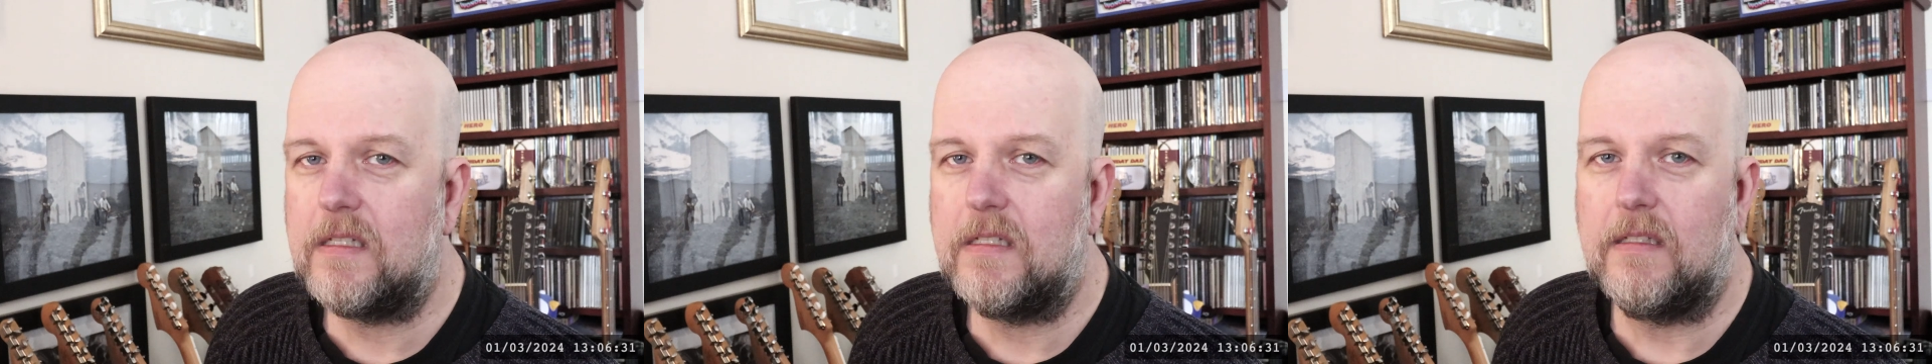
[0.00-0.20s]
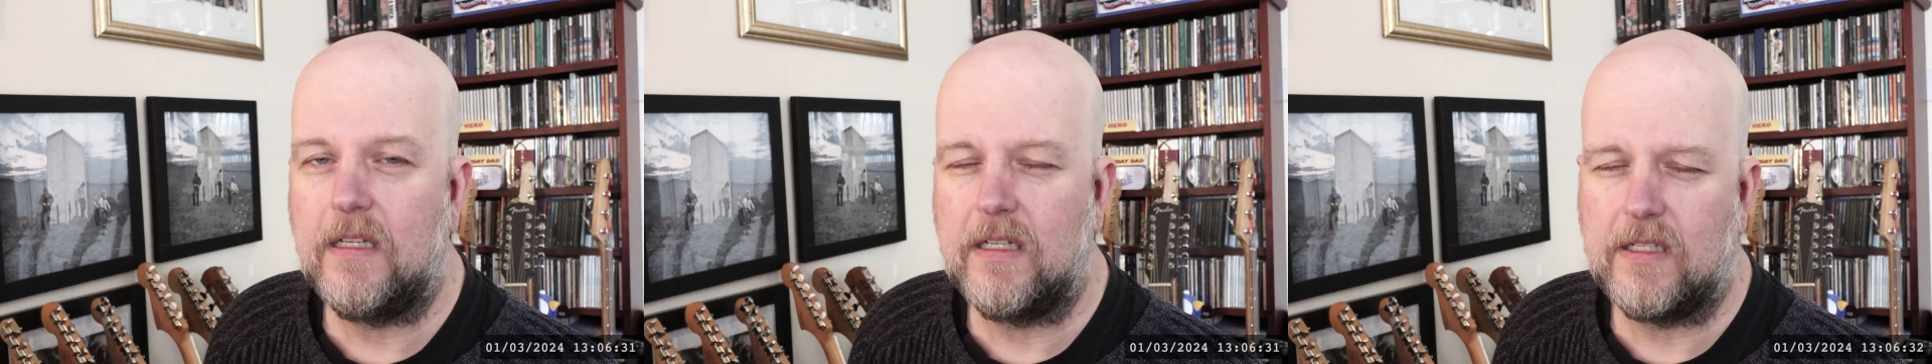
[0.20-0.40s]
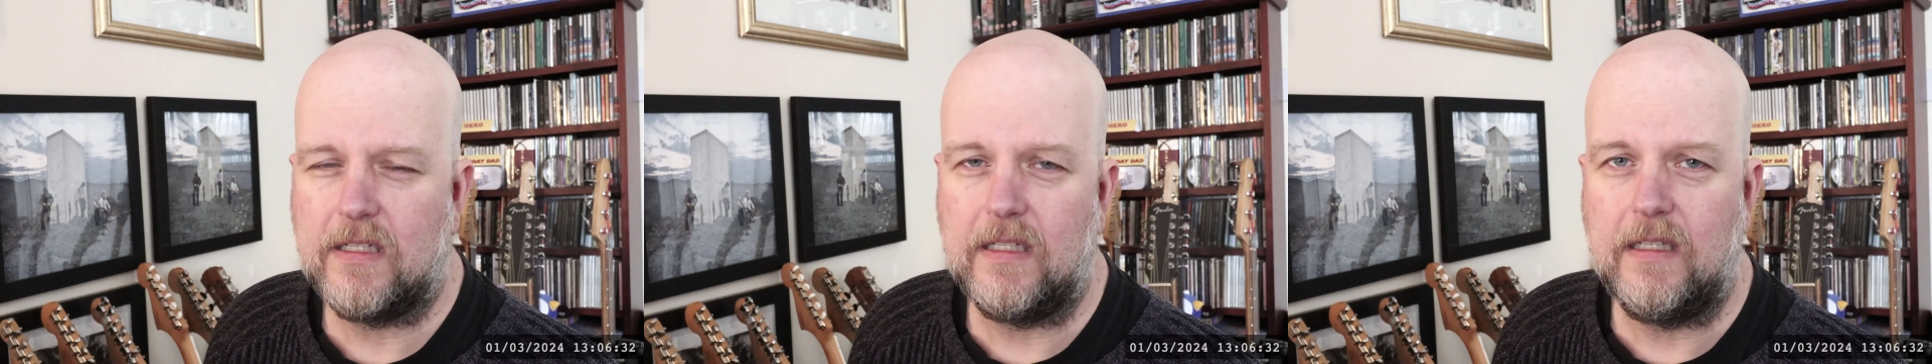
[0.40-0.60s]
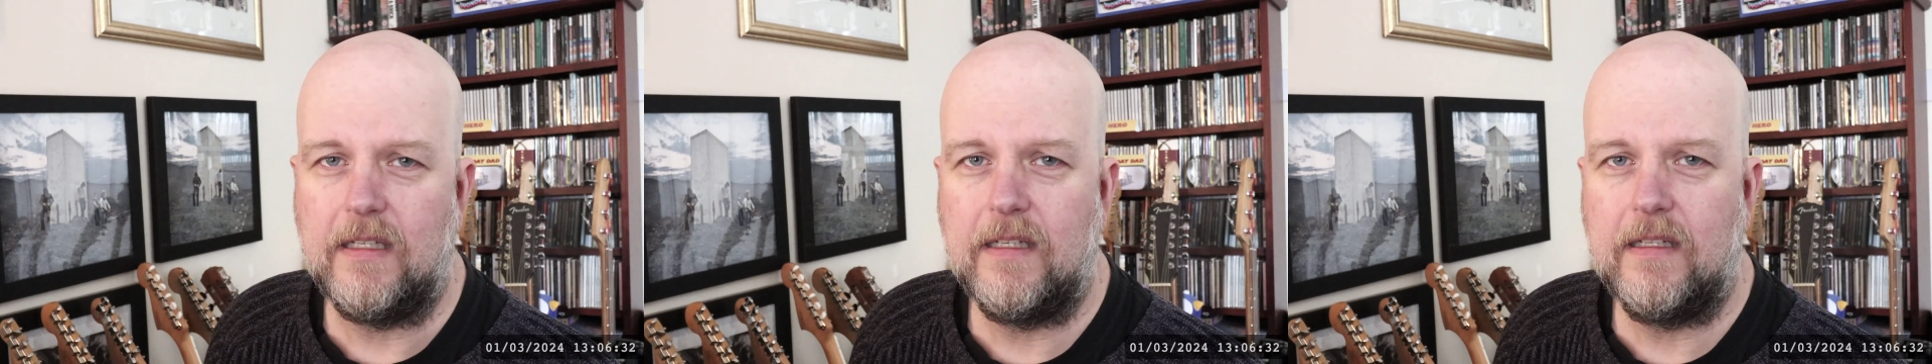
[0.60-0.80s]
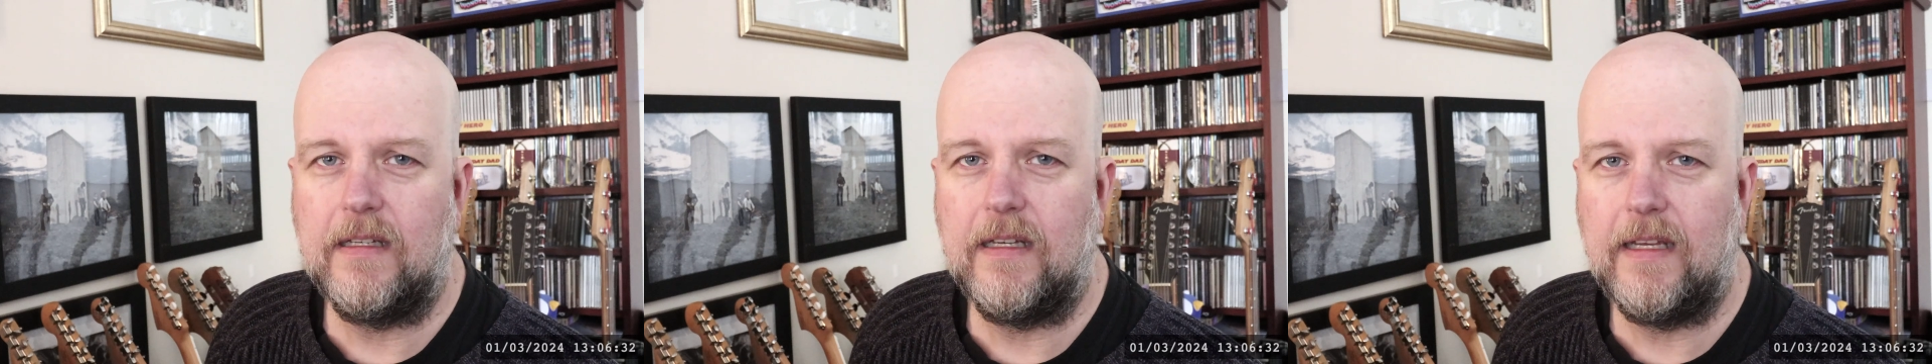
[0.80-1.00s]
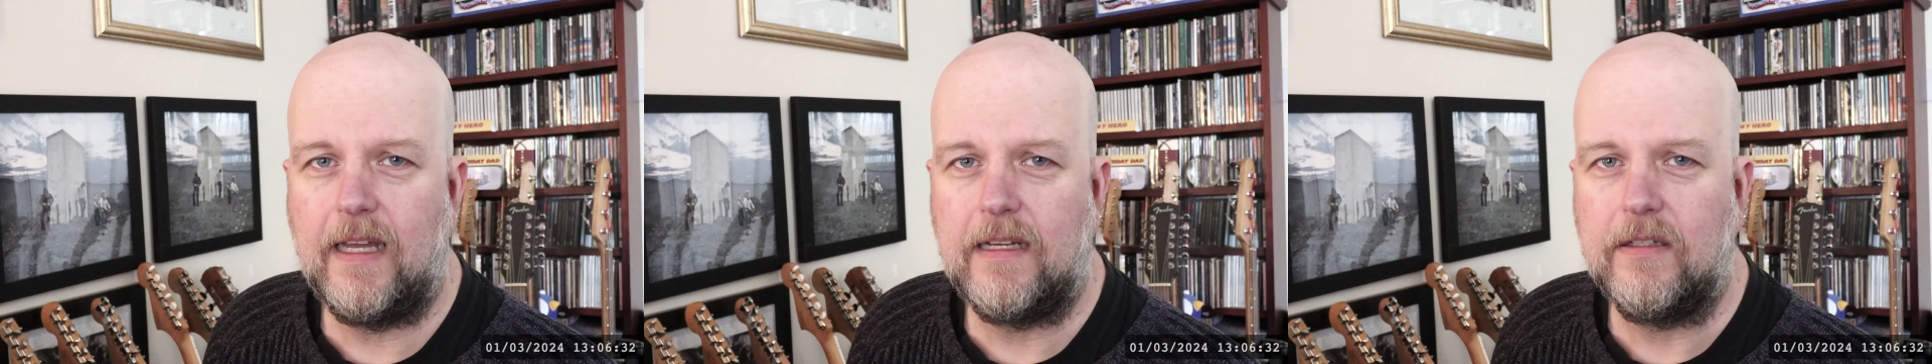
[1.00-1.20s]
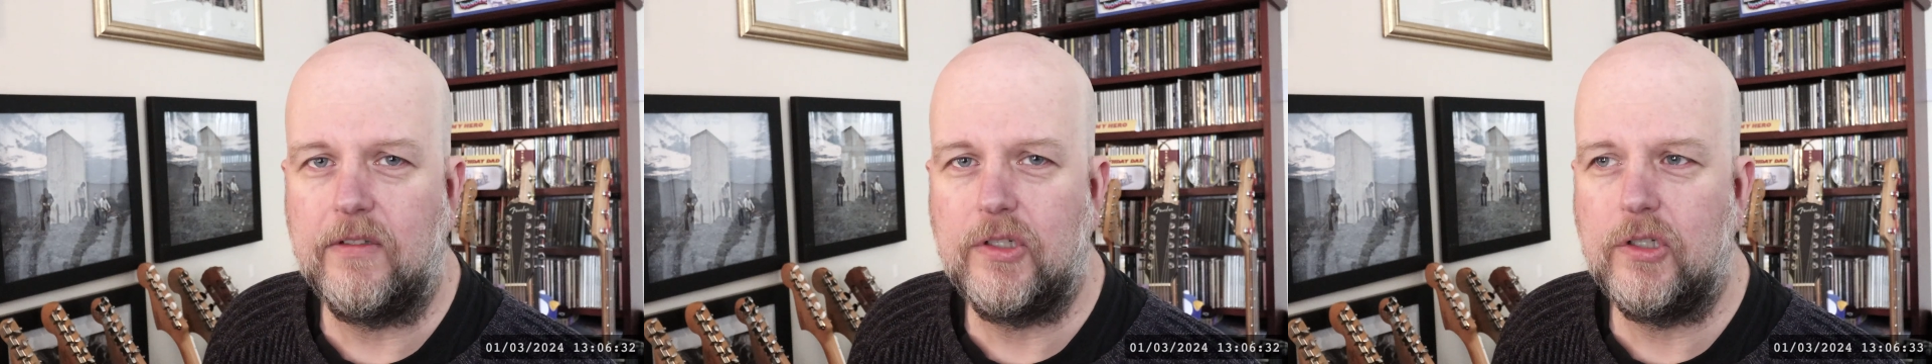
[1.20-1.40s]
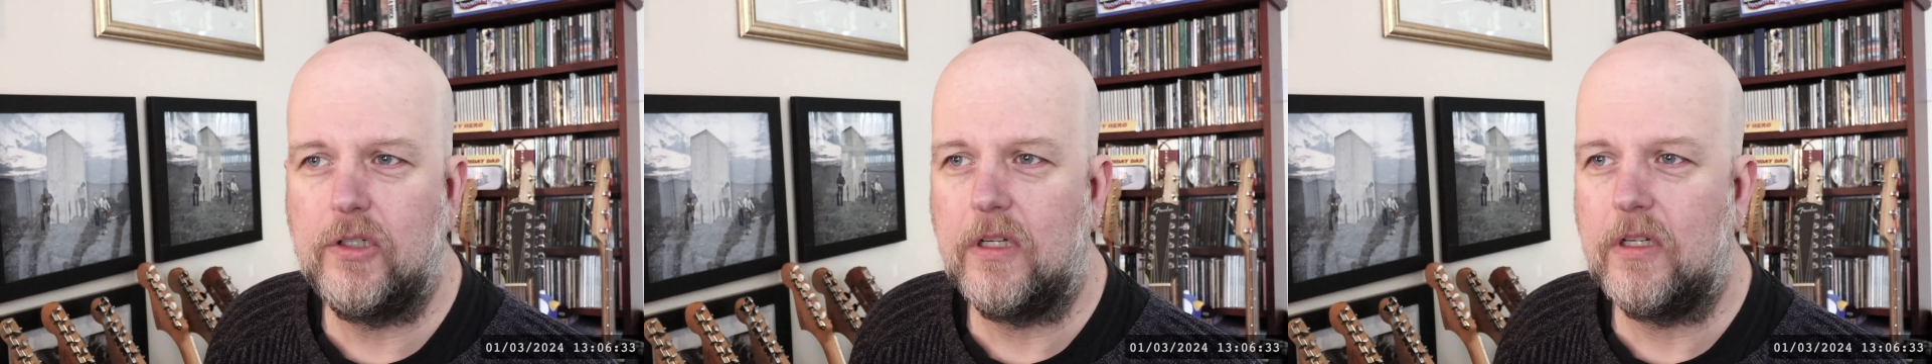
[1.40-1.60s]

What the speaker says: That's the Alan Sugar